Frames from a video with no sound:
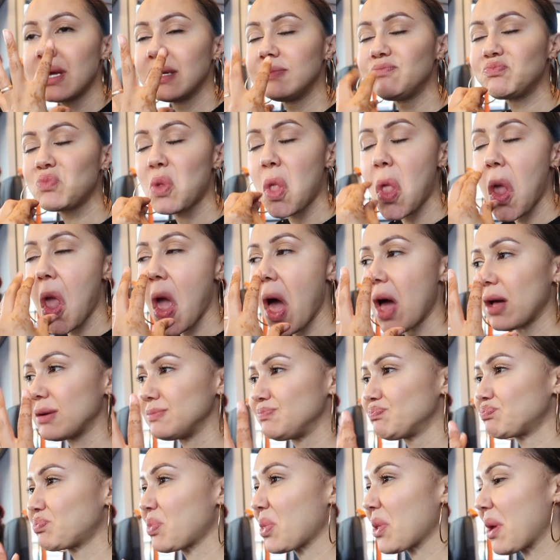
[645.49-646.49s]
I love that
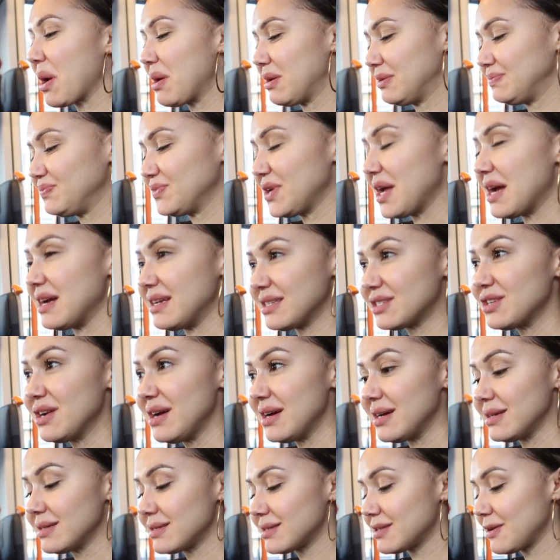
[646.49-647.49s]
one. Yeah, it's
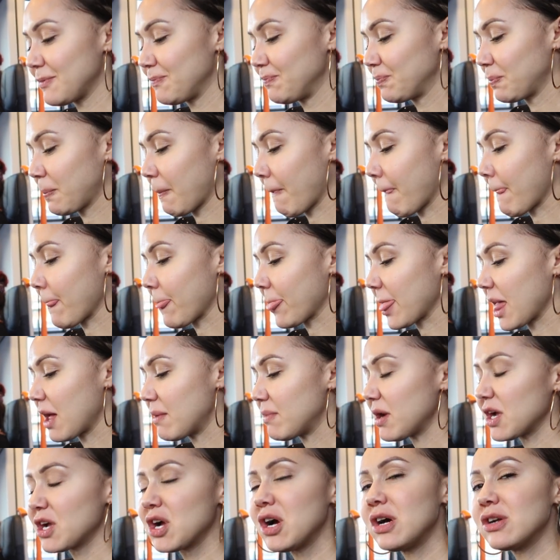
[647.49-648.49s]
nice.
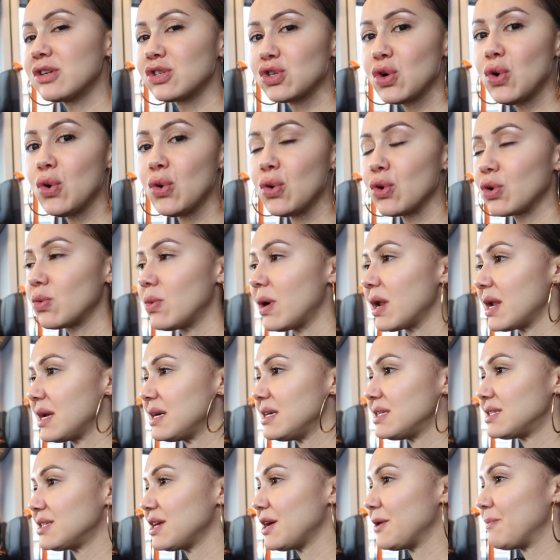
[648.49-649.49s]
That Can't talk oozy. while I eat
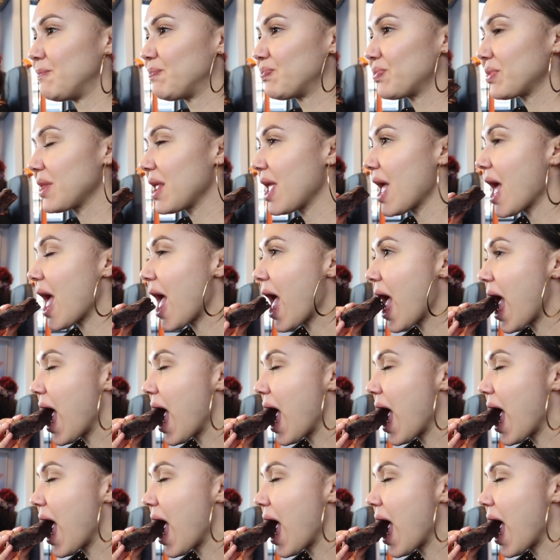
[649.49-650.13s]
it. Yeah.